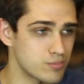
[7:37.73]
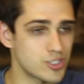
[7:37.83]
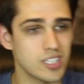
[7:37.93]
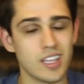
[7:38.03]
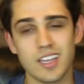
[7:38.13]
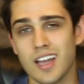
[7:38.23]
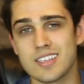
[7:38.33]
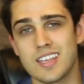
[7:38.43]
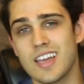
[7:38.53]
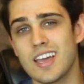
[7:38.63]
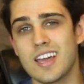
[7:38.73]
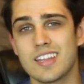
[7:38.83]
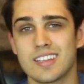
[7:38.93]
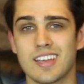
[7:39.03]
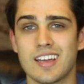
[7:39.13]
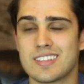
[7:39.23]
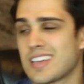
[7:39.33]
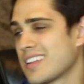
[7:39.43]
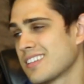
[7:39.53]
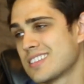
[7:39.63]
check that guy's head, and the guy just
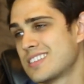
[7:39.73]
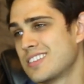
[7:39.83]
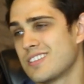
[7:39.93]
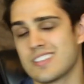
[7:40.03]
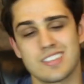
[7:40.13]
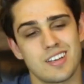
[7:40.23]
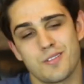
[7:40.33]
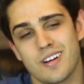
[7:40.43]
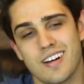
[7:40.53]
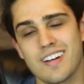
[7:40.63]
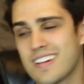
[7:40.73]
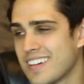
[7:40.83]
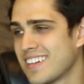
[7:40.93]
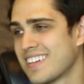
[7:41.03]
kind of looks at you and he's like, well,